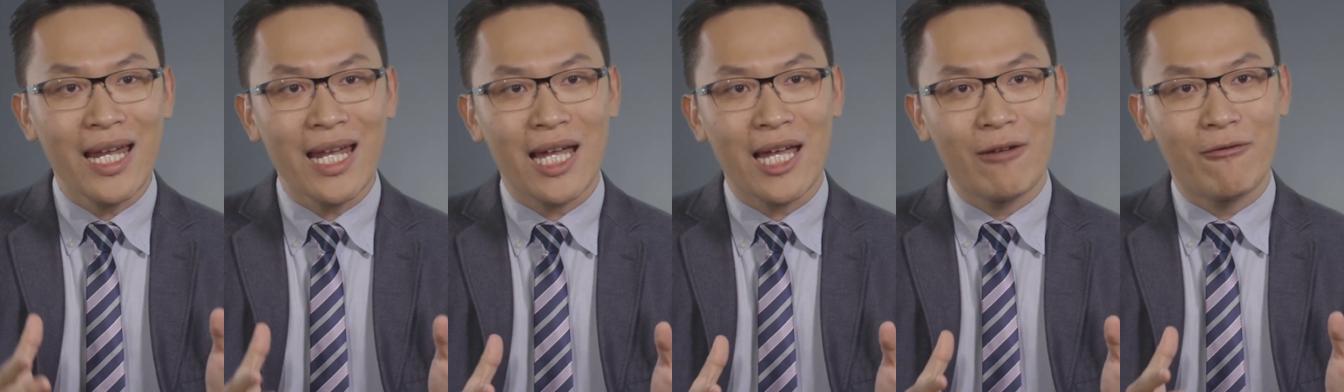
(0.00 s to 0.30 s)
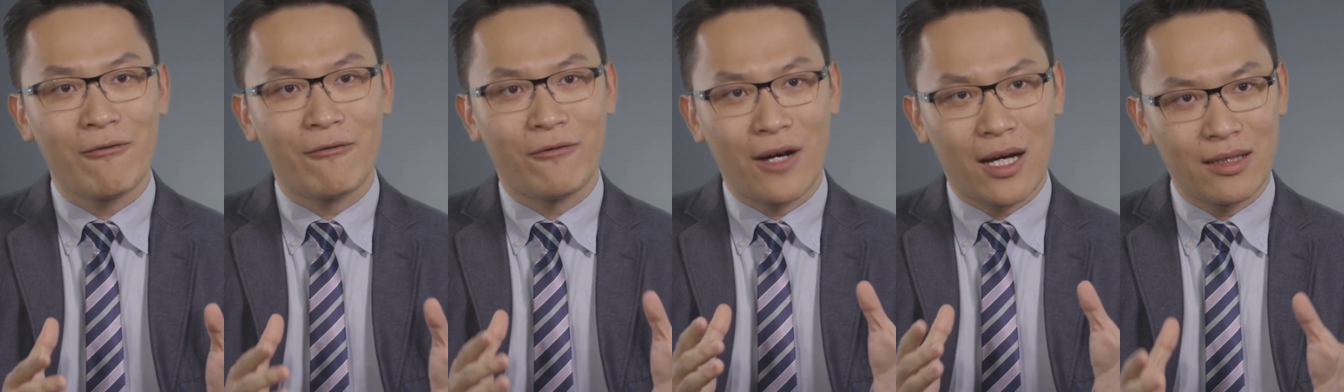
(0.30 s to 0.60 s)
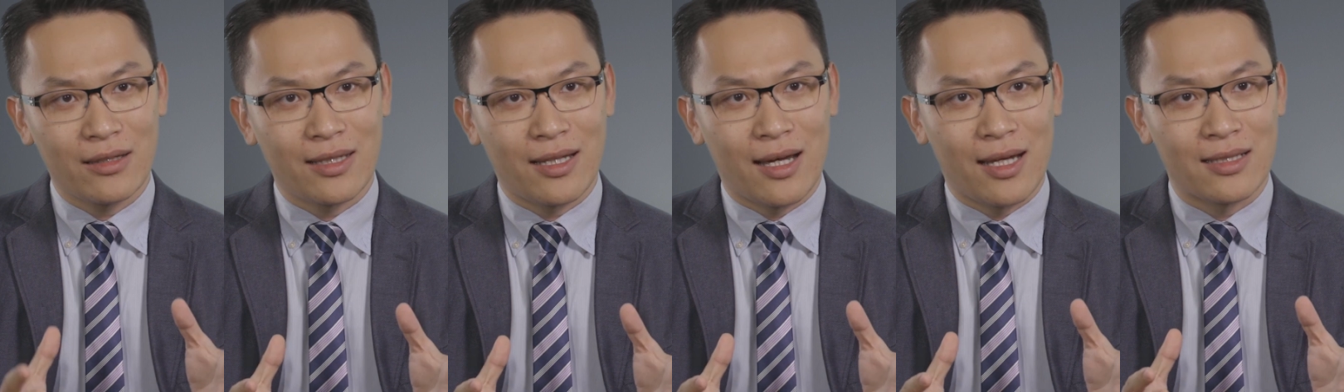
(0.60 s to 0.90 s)
have
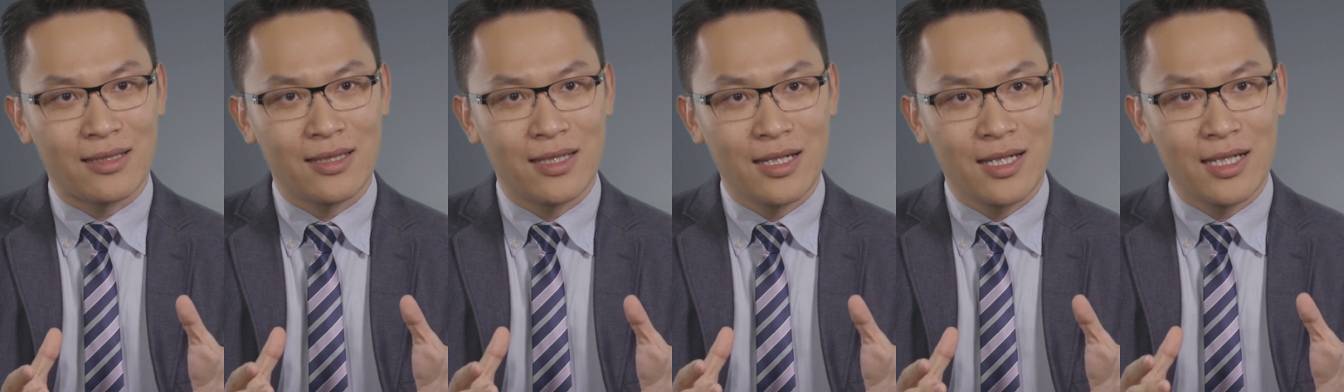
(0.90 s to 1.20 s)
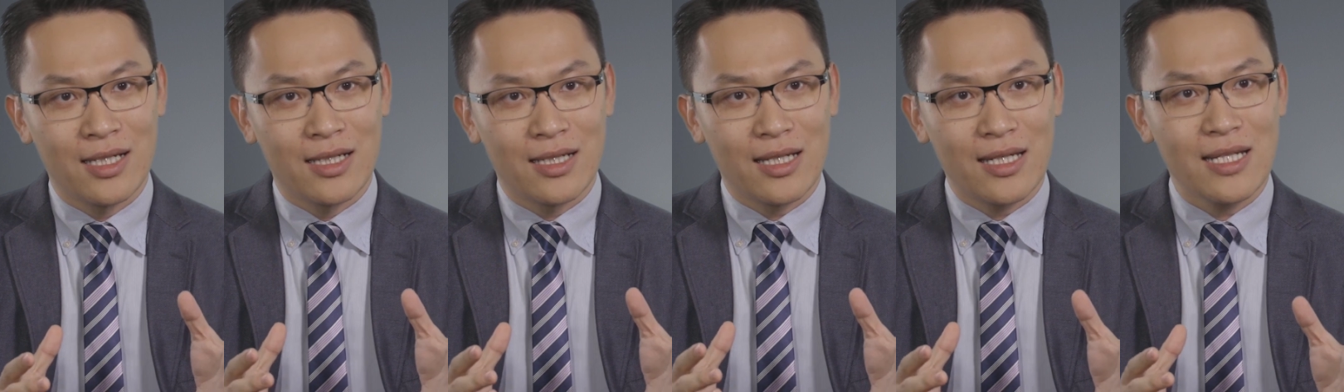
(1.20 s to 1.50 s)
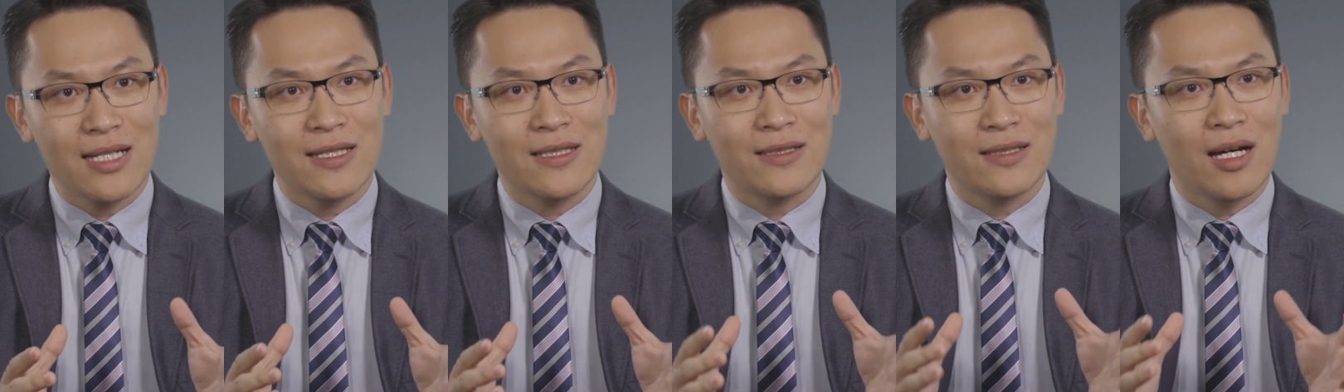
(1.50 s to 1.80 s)
found that
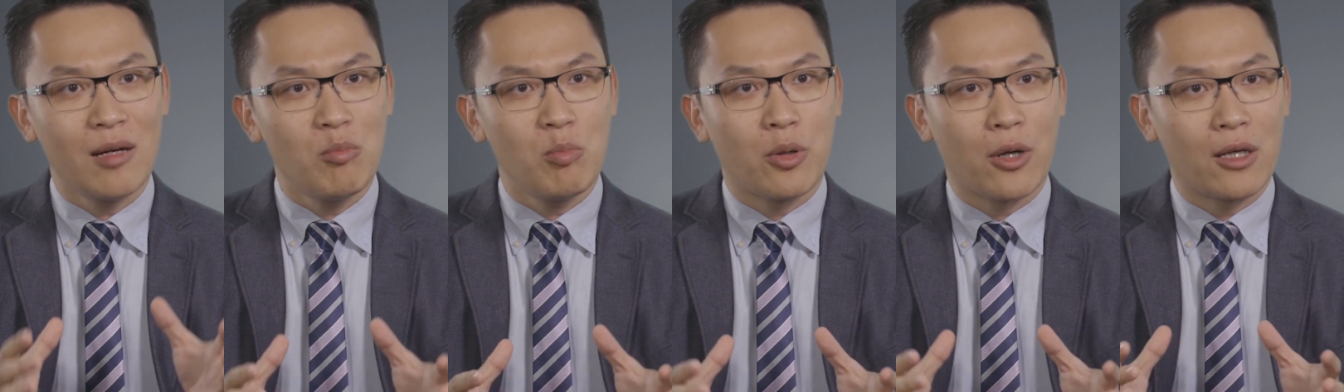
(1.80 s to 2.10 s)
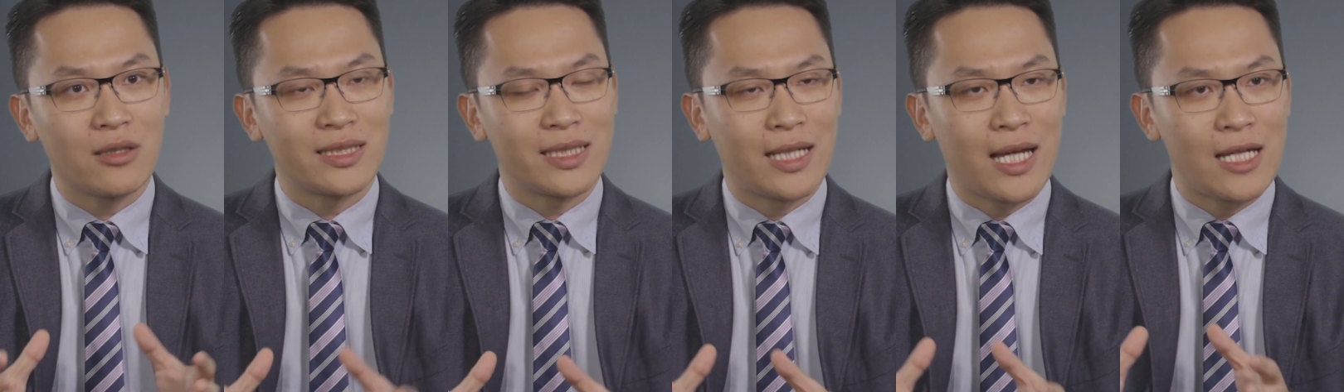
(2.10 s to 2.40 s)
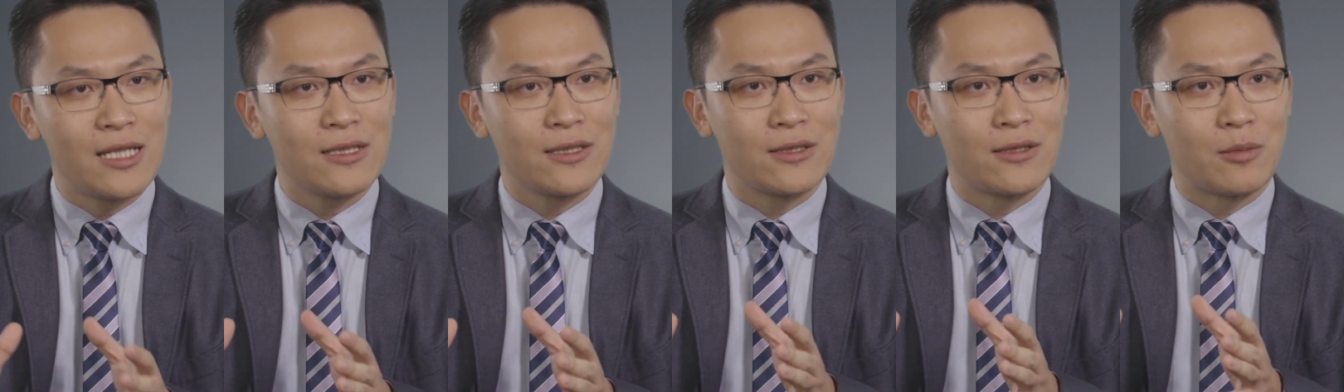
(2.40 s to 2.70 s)
in some prostate
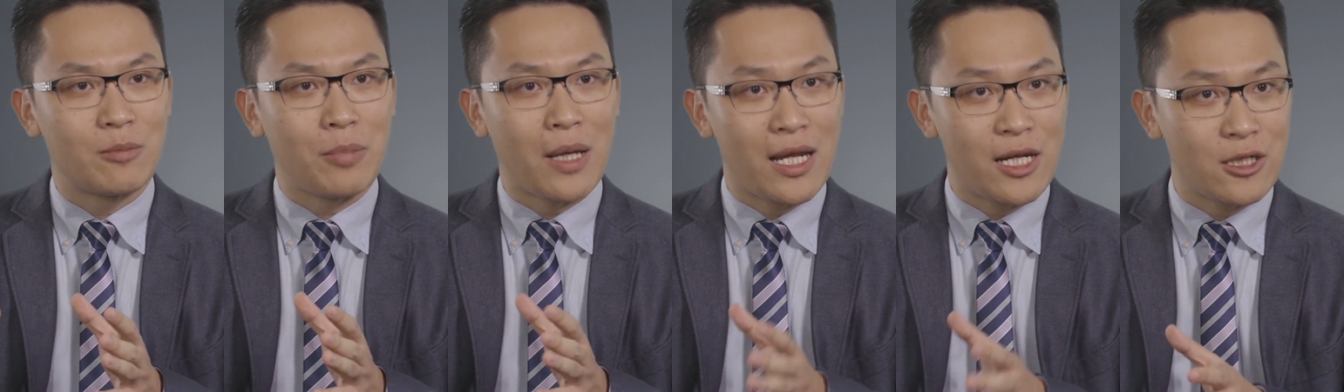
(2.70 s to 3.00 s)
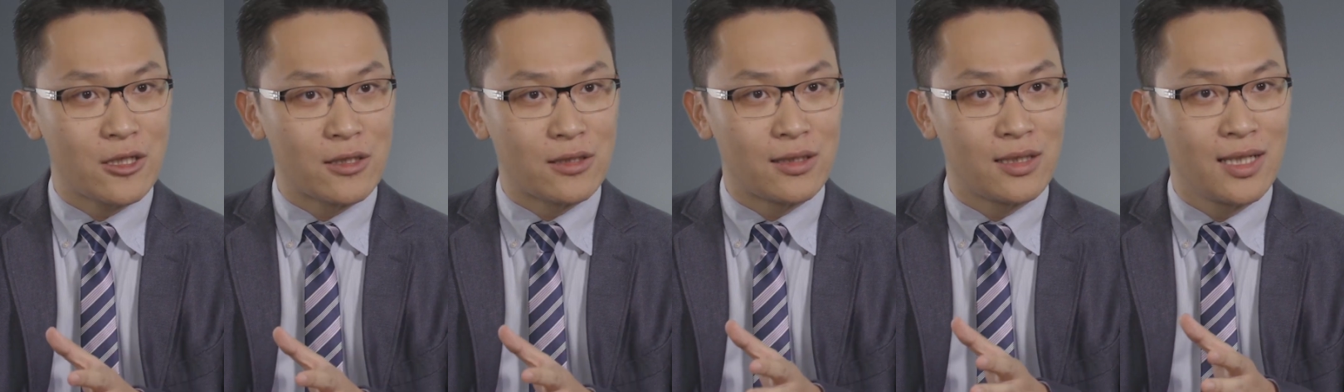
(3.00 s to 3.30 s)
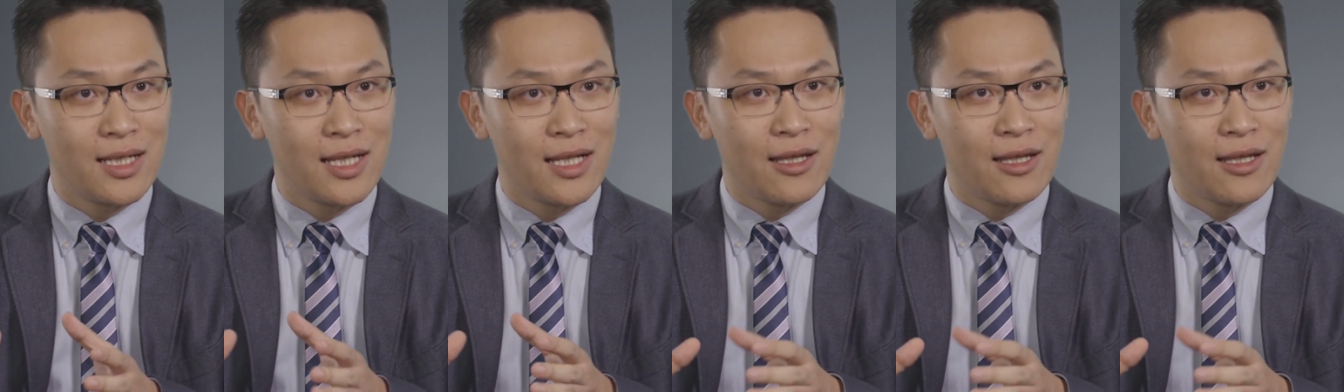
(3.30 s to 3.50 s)
cancer patients,